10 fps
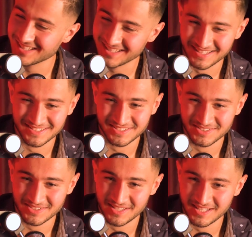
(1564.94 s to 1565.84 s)
Yeah,
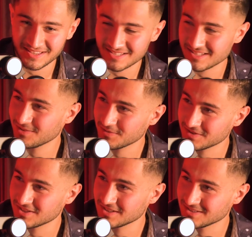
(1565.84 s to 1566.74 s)
so I like the sound of the
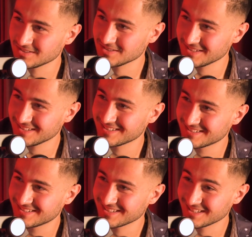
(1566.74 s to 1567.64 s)
cello too. Yeah,
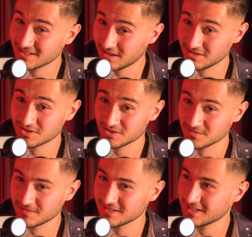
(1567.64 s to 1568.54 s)
guitar and
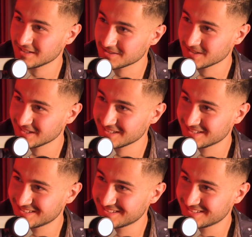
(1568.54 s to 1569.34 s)
cello very nice together.